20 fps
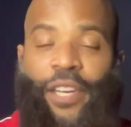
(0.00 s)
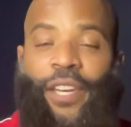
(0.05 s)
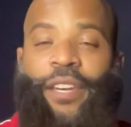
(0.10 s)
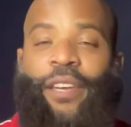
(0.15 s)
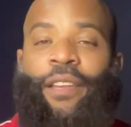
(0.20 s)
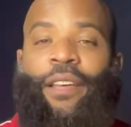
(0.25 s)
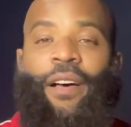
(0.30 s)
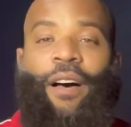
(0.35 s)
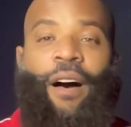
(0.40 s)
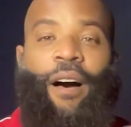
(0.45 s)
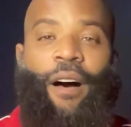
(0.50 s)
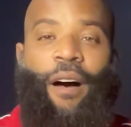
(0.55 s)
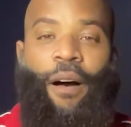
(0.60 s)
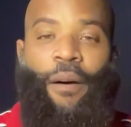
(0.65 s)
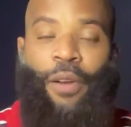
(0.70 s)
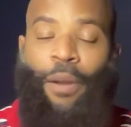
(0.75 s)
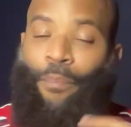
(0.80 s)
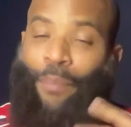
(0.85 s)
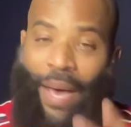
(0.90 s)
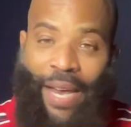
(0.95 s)

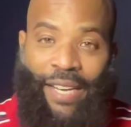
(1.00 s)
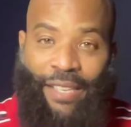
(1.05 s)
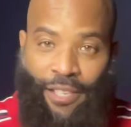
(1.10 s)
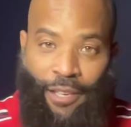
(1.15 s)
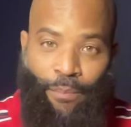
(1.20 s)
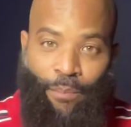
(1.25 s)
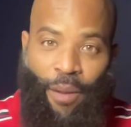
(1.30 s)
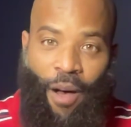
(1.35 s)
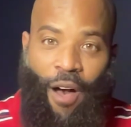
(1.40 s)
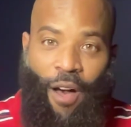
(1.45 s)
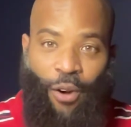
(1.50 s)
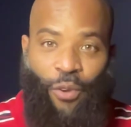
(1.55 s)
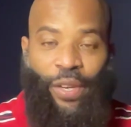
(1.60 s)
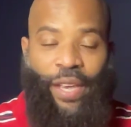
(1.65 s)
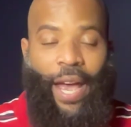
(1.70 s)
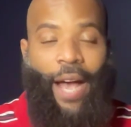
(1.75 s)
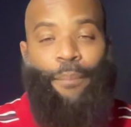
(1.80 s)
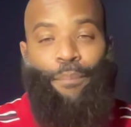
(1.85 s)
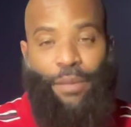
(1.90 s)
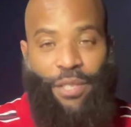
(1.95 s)
The medicine bottle he
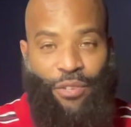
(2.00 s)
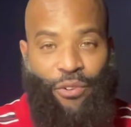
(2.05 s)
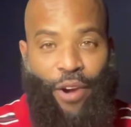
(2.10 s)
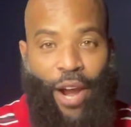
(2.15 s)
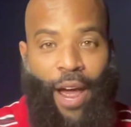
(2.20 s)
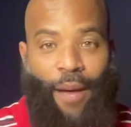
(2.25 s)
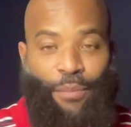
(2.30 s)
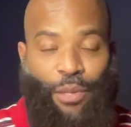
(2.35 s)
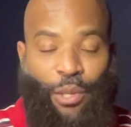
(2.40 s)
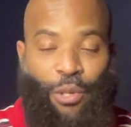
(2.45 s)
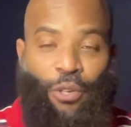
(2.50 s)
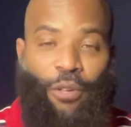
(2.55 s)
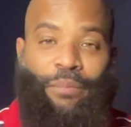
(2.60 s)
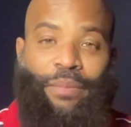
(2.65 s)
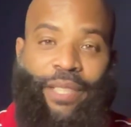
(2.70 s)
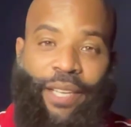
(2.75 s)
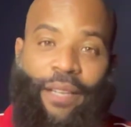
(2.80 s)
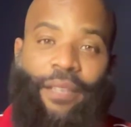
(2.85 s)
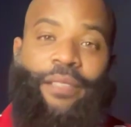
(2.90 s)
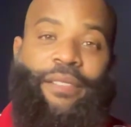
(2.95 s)
got prescribed to him
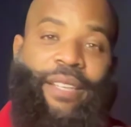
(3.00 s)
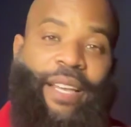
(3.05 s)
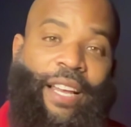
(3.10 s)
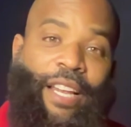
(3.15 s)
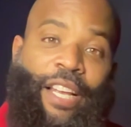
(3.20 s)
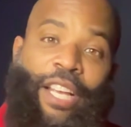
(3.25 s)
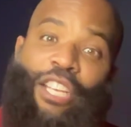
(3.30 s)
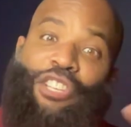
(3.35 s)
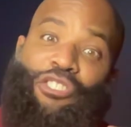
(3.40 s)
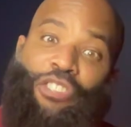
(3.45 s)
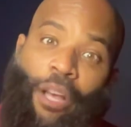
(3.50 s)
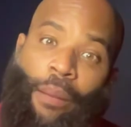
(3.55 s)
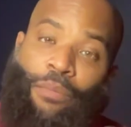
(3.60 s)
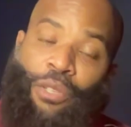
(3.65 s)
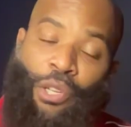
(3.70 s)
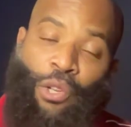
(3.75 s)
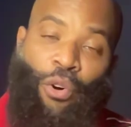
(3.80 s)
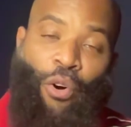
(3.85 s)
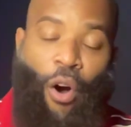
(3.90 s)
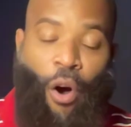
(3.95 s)
tell us that something's
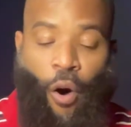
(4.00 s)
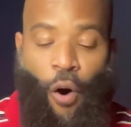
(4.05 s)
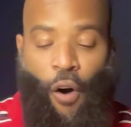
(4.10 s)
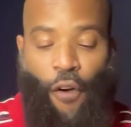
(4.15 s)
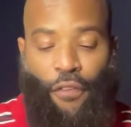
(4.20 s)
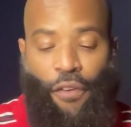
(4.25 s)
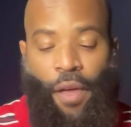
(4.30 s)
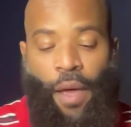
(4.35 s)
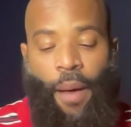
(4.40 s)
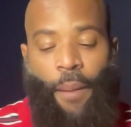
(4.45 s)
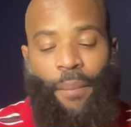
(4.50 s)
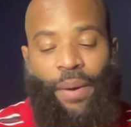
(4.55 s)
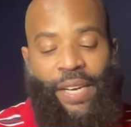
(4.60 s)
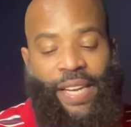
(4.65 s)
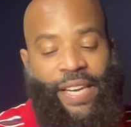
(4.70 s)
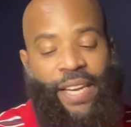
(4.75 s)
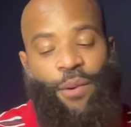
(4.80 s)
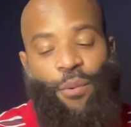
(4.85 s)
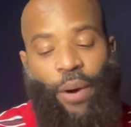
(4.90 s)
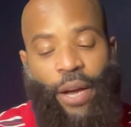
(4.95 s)
a little off. But
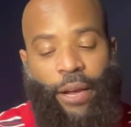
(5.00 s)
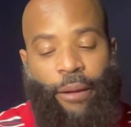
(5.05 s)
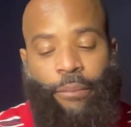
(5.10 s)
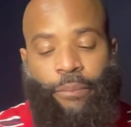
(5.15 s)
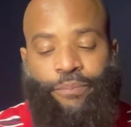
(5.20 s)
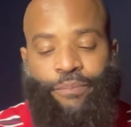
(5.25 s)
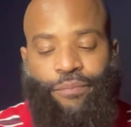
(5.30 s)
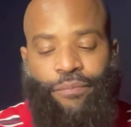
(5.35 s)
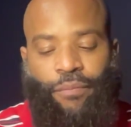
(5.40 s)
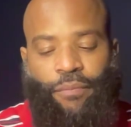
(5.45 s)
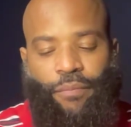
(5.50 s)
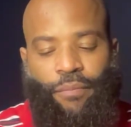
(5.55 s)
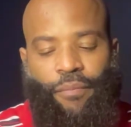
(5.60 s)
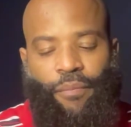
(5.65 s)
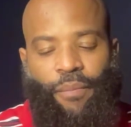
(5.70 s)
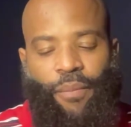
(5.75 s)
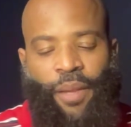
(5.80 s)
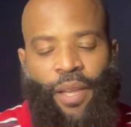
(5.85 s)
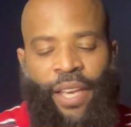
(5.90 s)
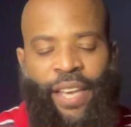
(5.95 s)
anyway,
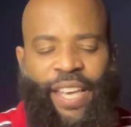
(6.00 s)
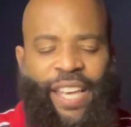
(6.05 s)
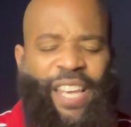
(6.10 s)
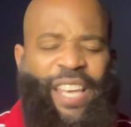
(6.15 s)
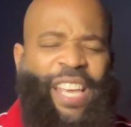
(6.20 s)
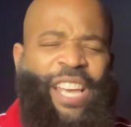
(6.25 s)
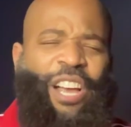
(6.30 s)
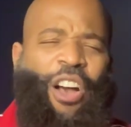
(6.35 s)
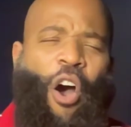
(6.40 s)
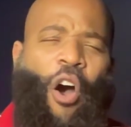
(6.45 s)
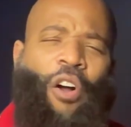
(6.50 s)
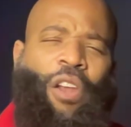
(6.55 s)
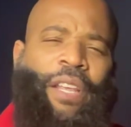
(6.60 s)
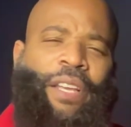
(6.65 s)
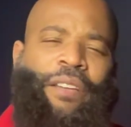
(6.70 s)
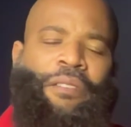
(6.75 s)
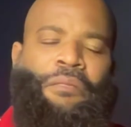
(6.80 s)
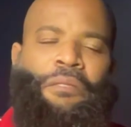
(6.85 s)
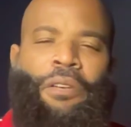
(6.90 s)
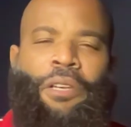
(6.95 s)
he
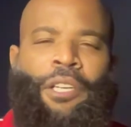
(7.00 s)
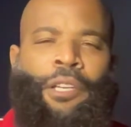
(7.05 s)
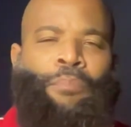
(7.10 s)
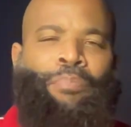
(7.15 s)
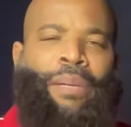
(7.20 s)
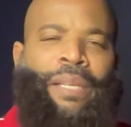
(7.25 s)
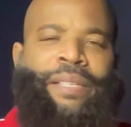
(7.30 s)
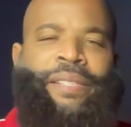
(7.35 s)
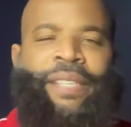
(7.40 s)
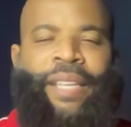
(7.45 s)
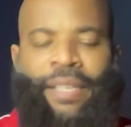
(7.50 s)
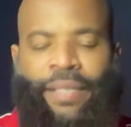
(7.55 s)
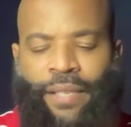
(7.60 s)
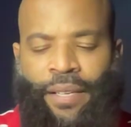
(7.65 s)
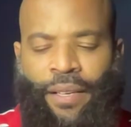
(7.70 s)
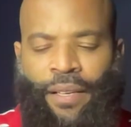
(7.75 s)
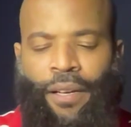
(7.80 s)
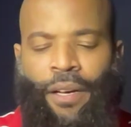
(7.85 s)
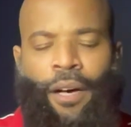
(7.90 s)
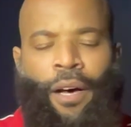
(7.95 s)
calling the
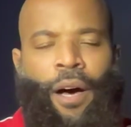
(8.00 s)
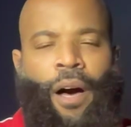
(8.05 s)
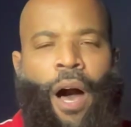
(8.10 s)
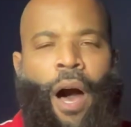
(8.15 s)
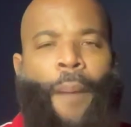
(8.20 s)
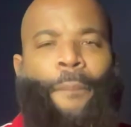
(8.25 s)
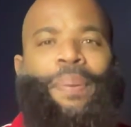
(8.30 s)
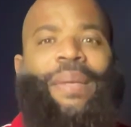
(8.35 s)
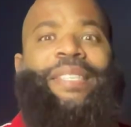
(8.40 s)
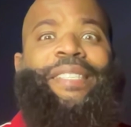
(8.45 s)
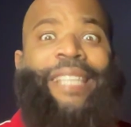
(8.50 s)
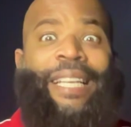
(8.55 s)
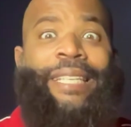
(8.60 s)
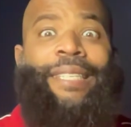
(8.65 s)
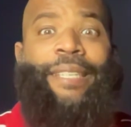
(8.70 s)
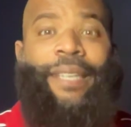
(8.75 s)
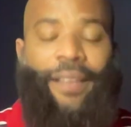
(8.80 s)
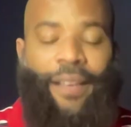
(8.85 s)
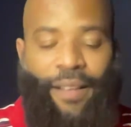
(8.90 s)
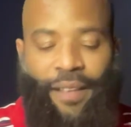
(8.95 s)
placenta a
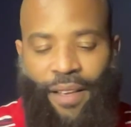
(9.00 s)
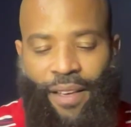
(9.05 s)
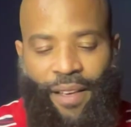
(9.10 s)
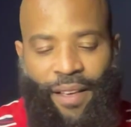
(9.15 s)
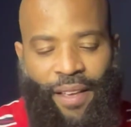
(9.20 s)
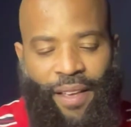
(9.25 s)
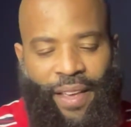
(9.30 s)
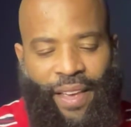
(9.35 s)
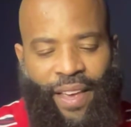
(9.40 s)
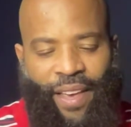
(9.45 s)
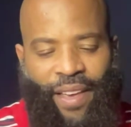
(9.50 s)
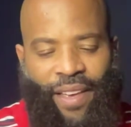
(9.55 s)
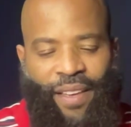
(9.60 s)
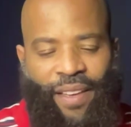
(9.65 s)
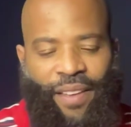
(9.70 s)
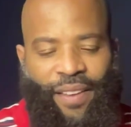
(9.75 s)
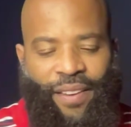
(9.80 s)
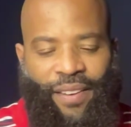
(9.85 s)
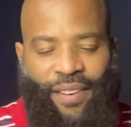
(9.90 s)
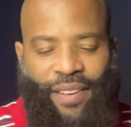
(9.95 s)
placenta,
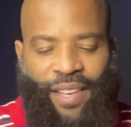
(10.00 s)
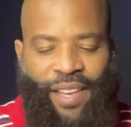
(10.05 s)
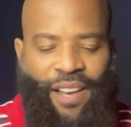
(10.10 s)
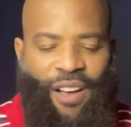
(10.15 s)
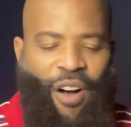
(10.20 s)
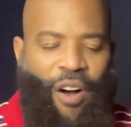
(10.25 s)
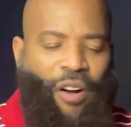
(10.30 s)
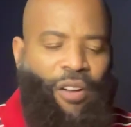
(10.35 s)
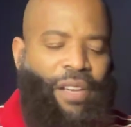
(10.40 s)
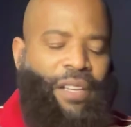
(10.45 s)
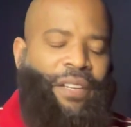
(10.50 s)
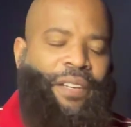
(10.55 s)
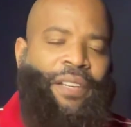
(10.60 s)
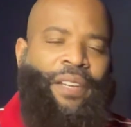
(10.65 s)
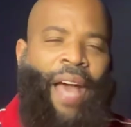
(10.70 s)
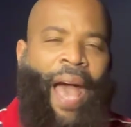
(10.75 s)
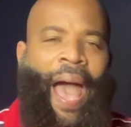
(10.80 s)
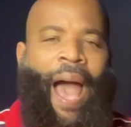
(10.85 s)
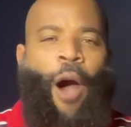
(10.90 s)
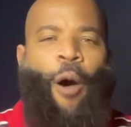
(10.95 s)
and he calling
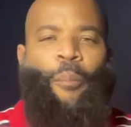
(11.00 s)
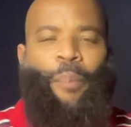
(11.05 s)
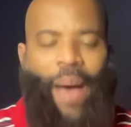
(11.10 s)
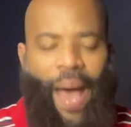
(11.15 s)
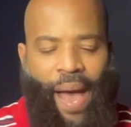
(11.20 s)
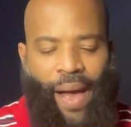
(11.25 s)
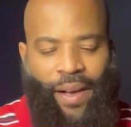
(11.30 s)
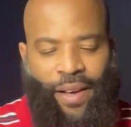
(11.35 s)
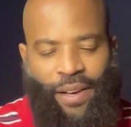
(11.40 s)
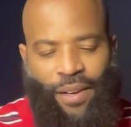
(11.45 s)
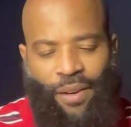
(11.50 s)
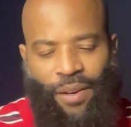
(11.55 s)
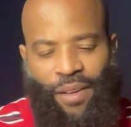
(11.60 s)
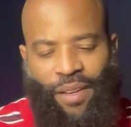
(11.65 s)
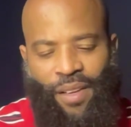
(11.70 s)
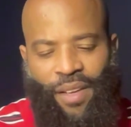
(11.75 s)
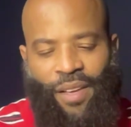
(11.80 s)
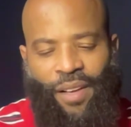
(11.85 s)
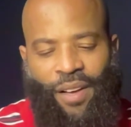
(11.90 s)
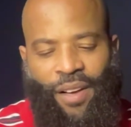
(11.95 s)
the alpaca
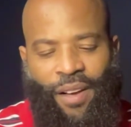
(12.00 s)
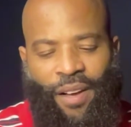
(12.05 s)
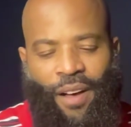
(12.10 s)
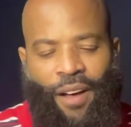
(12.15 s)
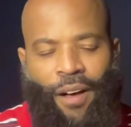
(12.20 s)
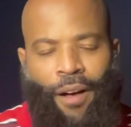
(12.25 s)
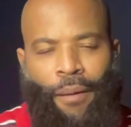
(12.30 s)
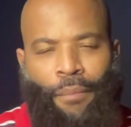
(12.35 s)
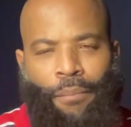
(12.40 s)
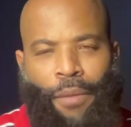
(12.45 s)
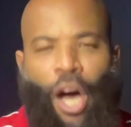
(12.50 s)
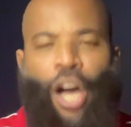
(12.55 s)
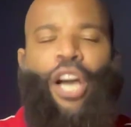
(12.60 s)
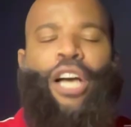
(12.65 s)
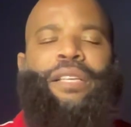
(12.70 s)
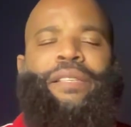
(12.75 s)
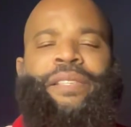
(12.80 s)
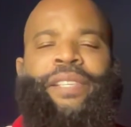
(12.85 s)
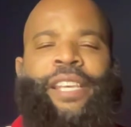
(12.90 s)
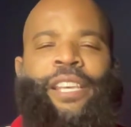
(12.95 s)
a
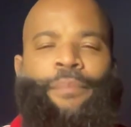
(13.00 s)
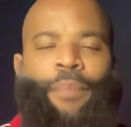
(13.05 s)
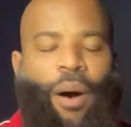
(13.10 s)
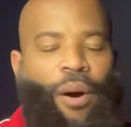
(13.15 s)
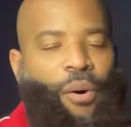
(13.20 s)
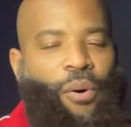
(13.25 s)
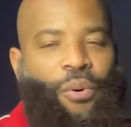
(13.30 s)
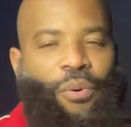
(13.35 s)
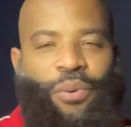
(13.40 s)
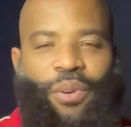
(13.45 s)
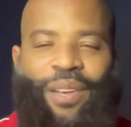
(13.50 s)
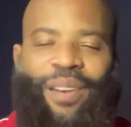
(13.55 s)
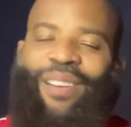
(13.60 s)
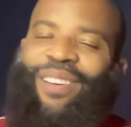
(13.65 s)
gazebo.